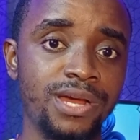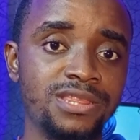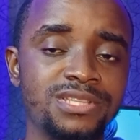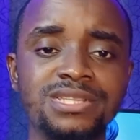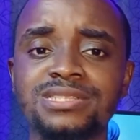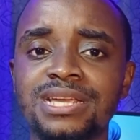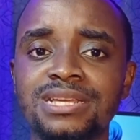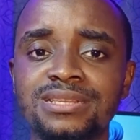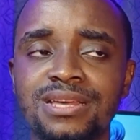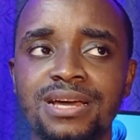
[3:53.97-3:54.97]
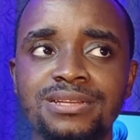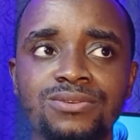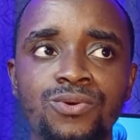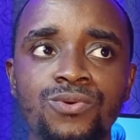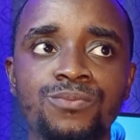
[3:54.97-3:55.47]
right? There's this saying
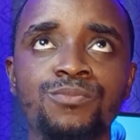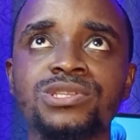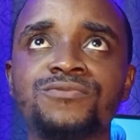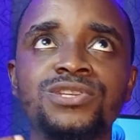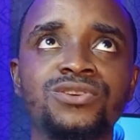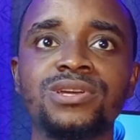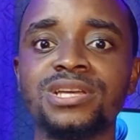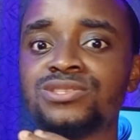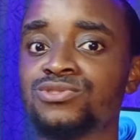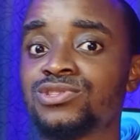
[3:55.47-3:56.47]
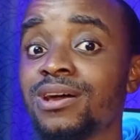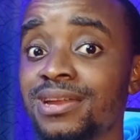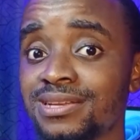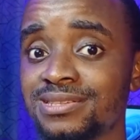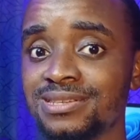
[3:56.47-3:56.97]
that, oh, motivation gets you
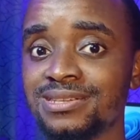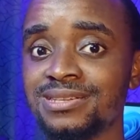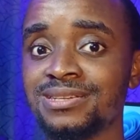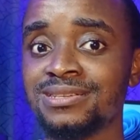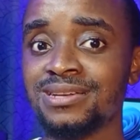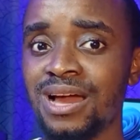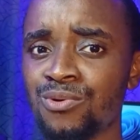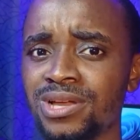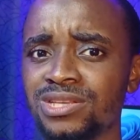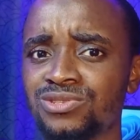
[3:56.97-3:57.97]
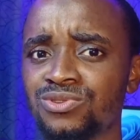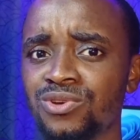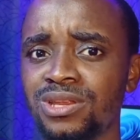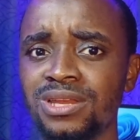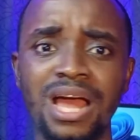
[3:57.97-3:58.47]
started, and what gets
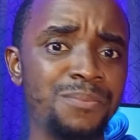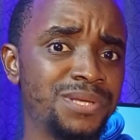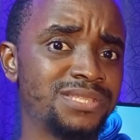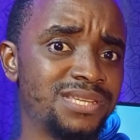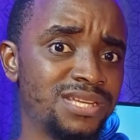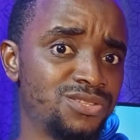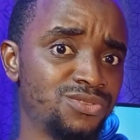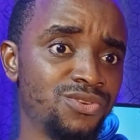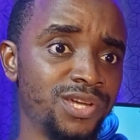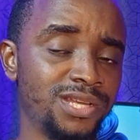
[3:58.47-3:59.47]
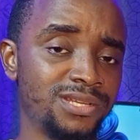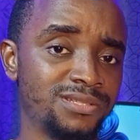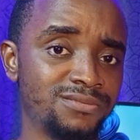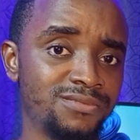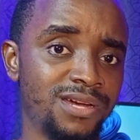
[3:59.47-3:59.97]
you going? Habits get you going,